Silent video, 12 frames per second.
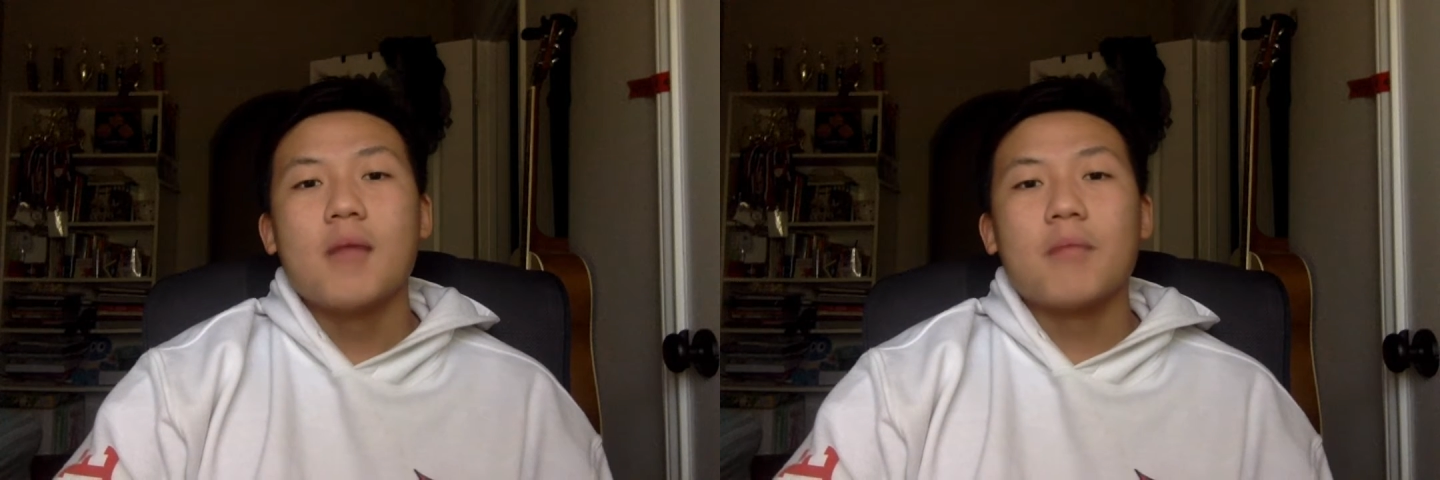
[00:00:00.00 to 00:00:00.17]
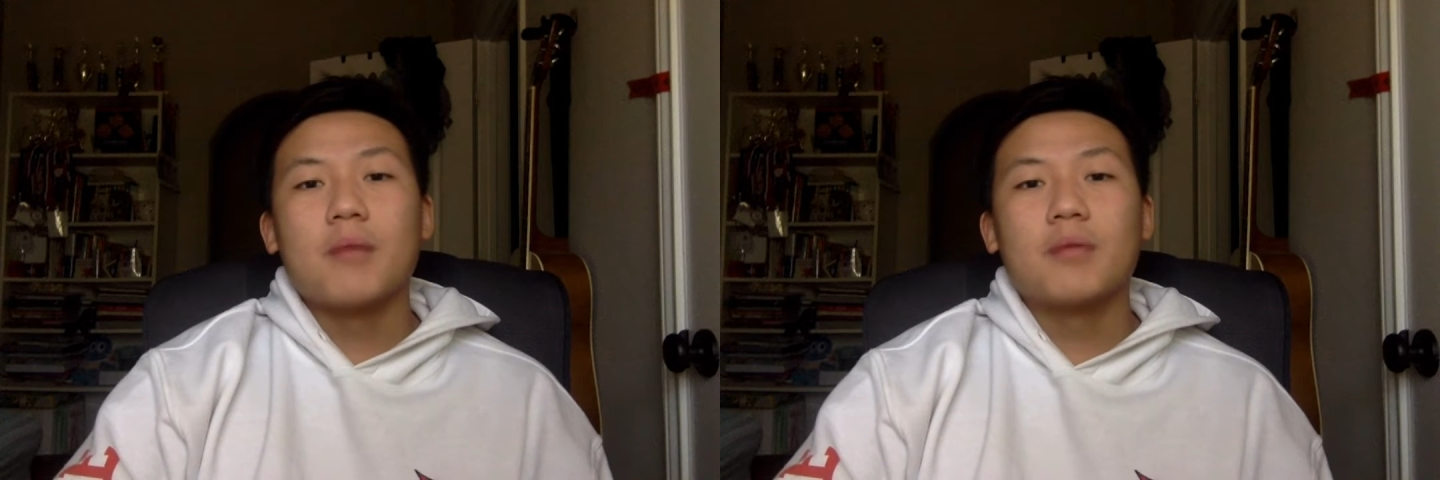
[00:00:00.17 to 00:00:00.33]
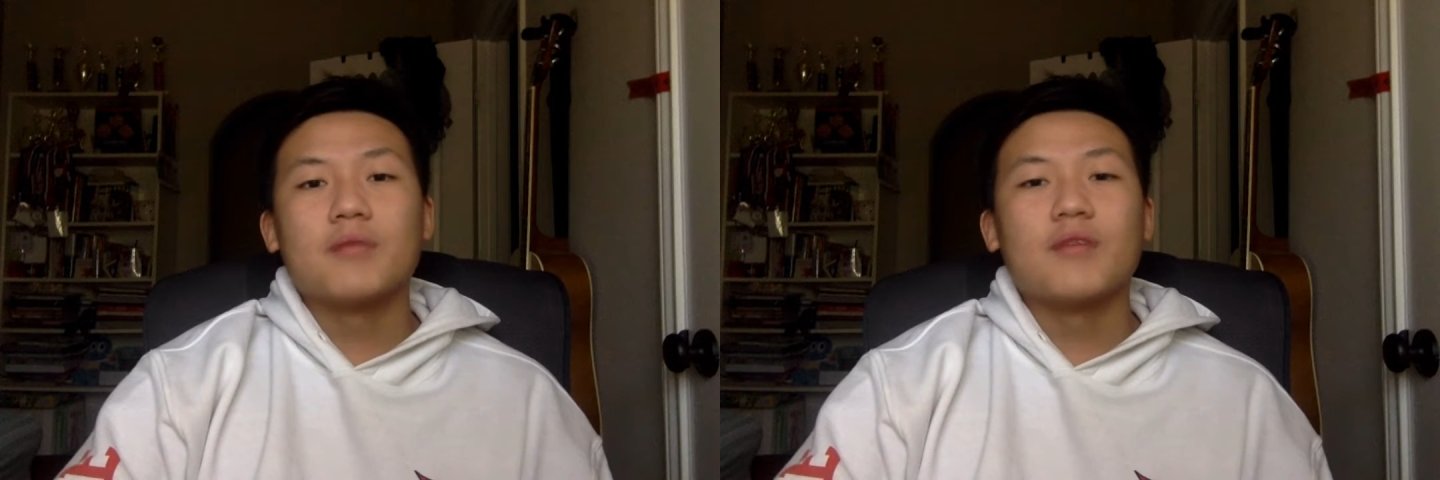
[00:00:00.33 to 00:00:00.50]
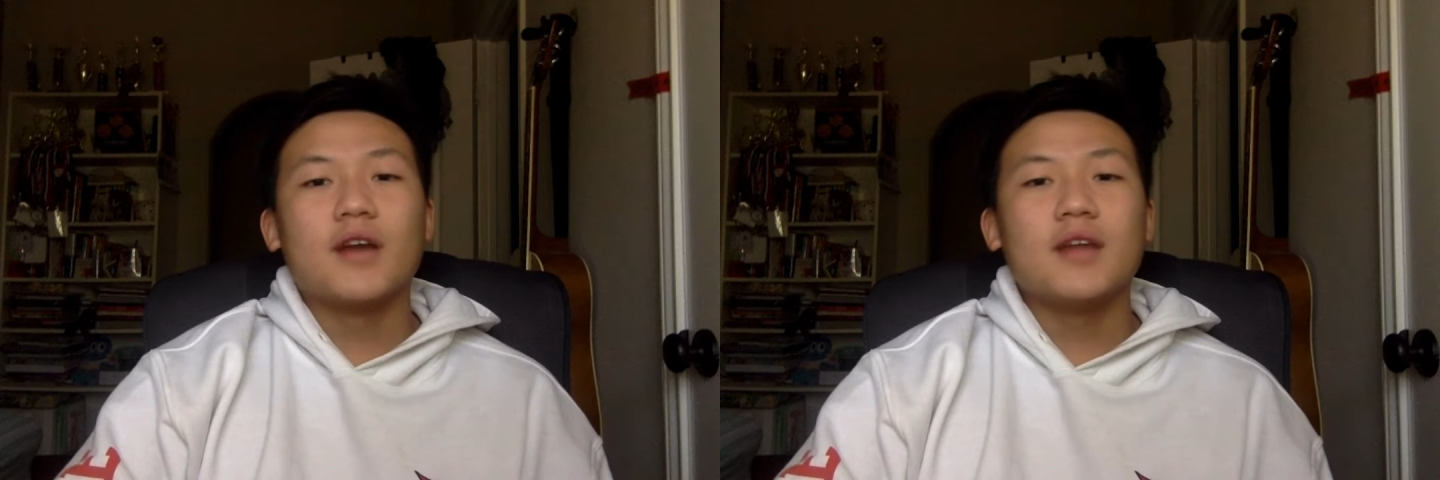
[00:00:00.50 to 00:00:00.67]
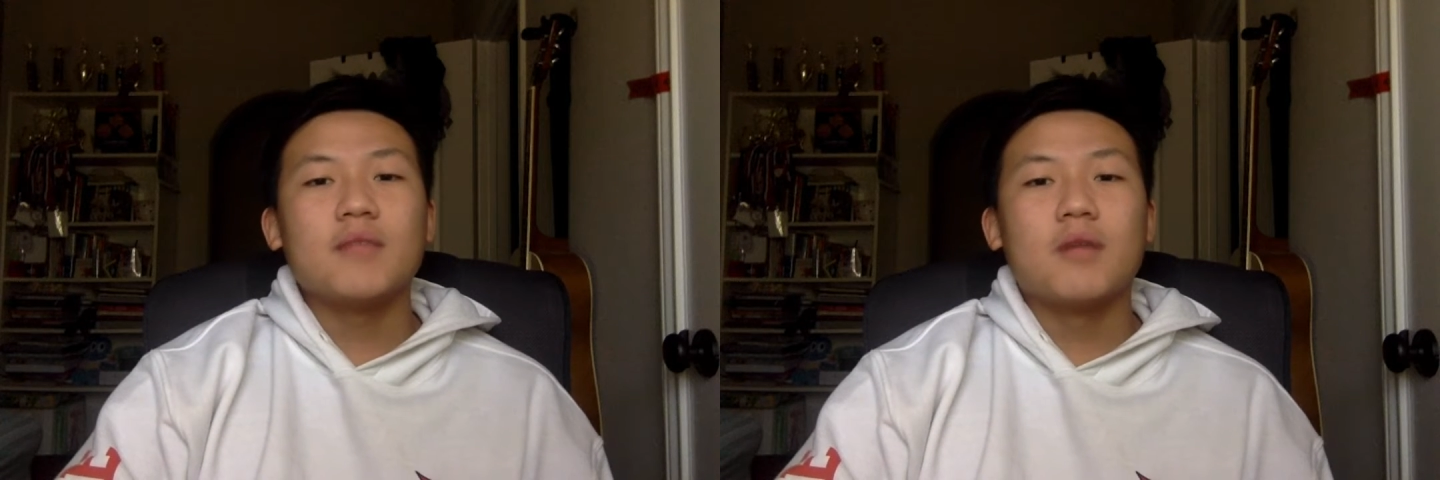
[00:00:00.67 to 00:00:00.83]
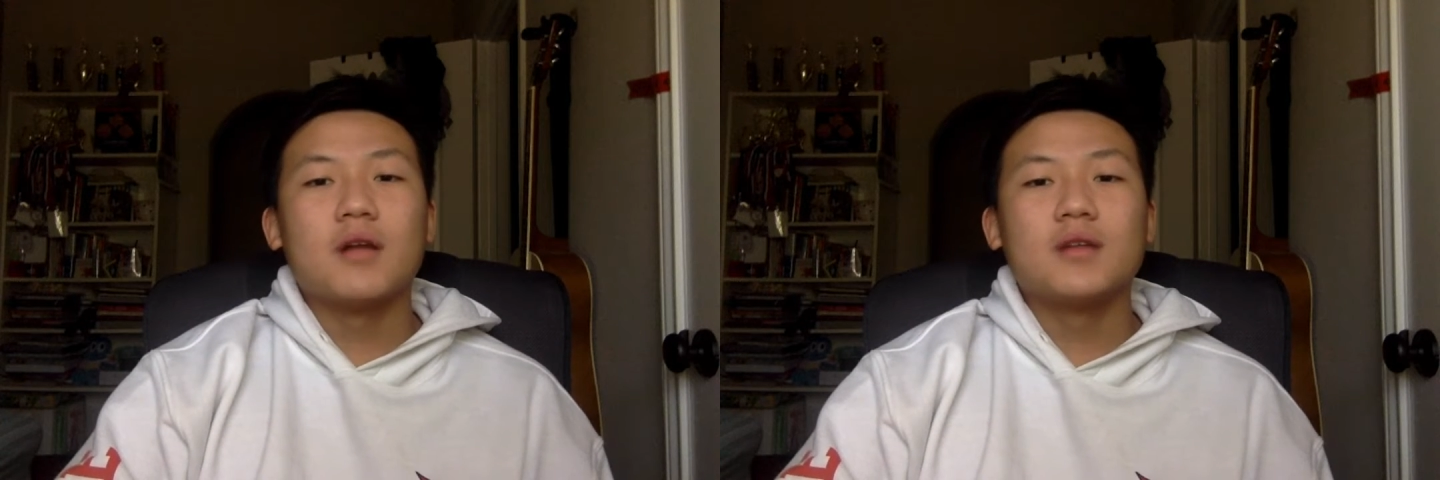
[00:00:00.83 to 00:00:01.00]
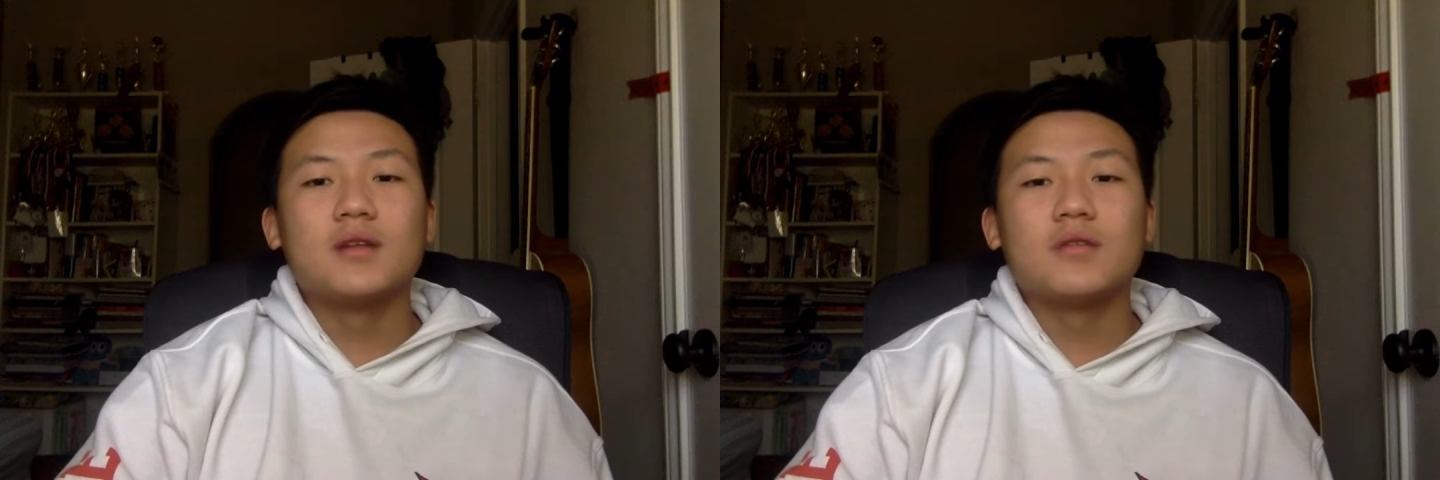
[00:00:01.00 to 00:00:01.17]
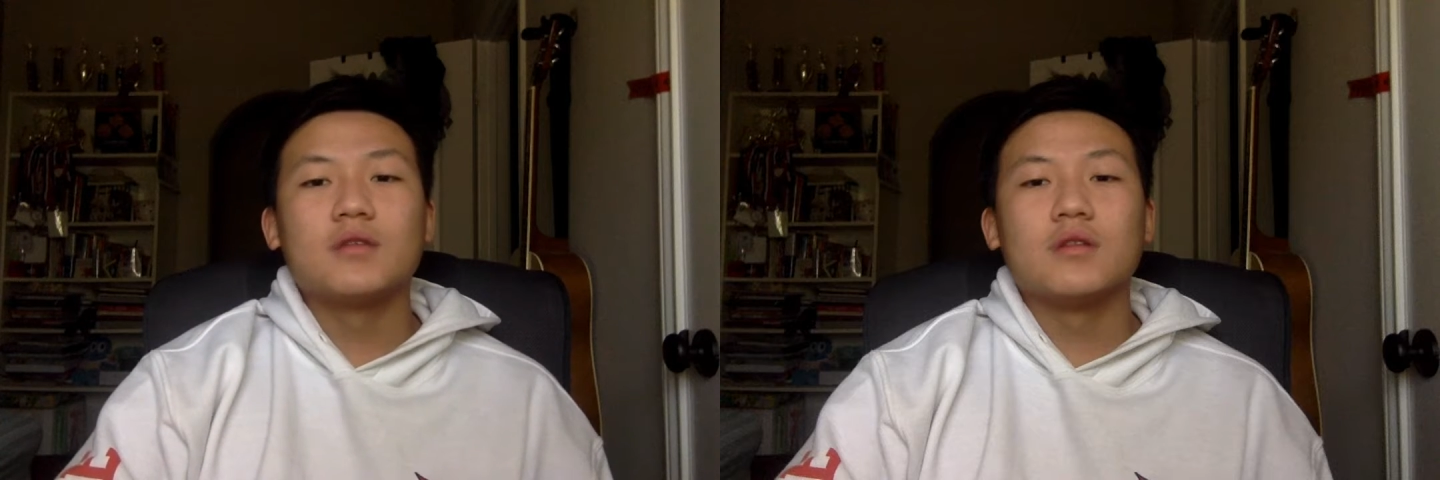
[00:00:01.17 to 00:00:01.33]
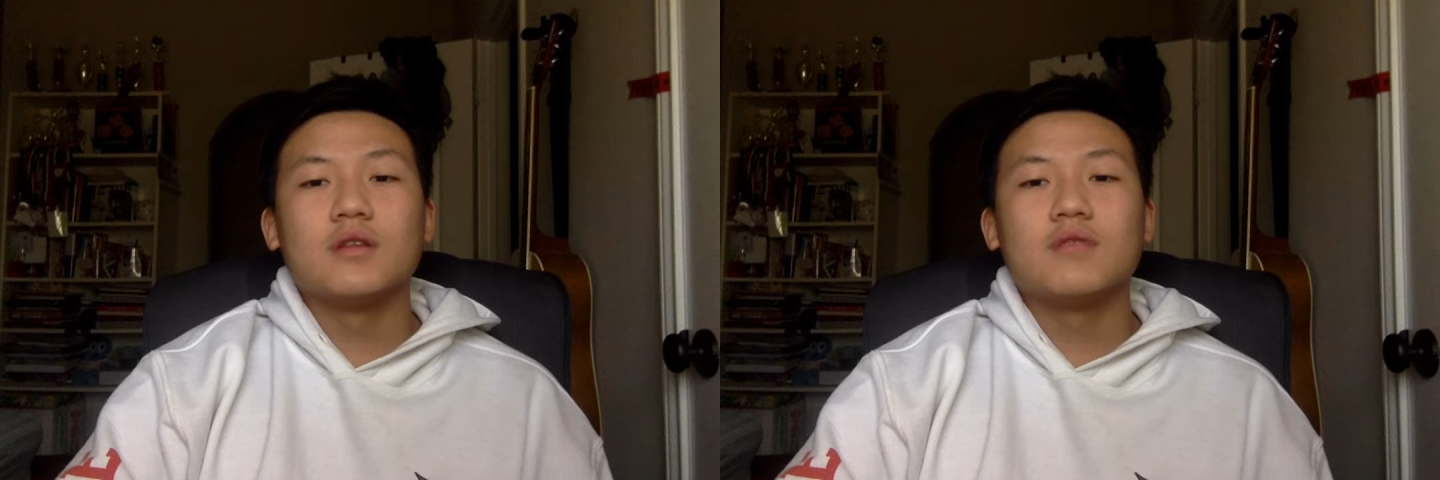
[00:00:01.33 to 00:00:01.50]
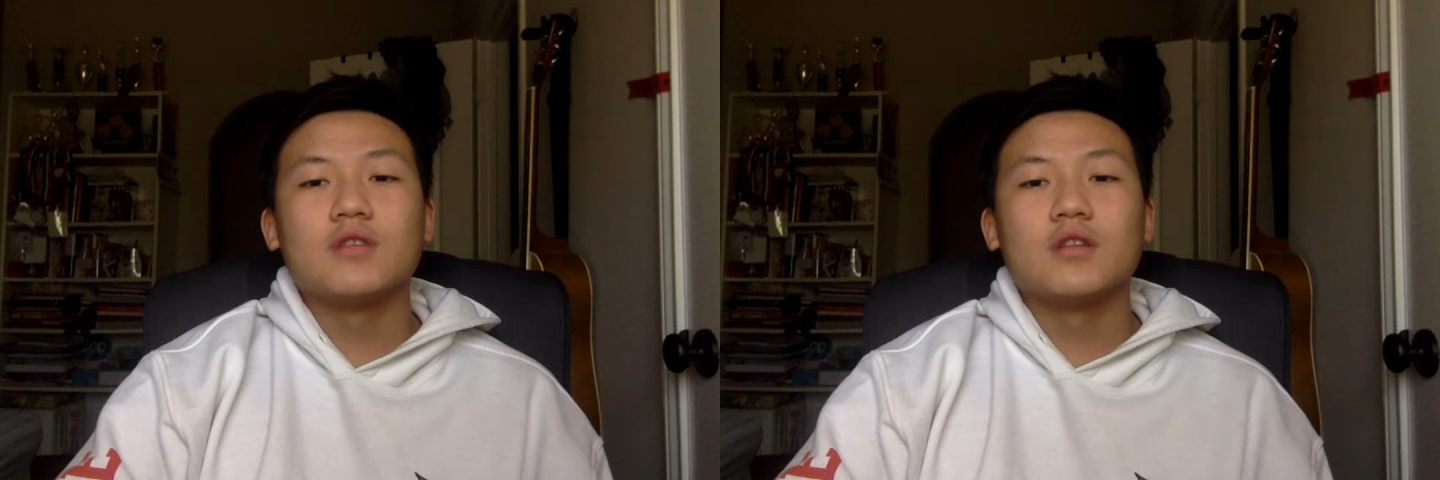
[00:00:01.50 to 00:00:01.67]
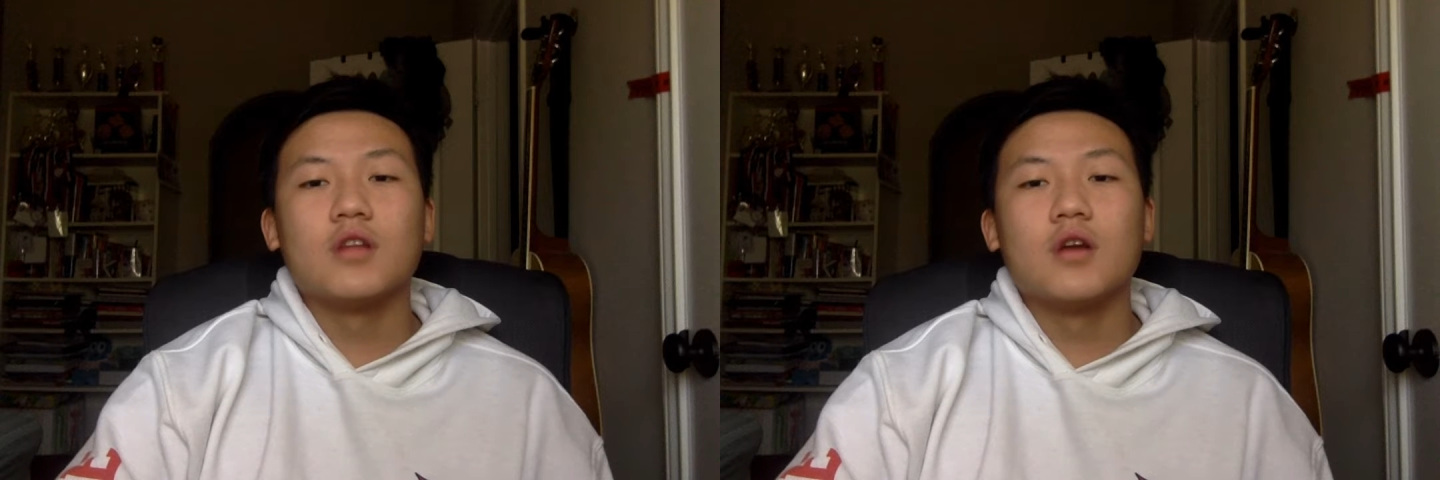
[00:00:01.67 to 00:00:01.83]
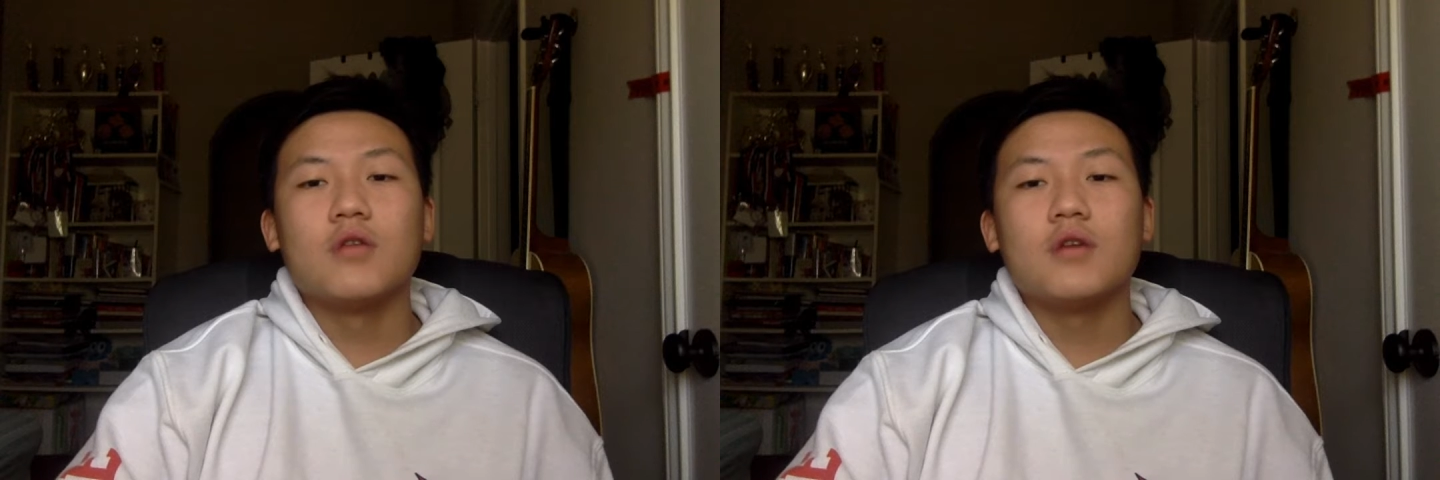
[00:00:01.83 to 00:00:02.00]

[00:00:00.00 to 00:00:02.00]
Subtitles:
by providing monetary relief to low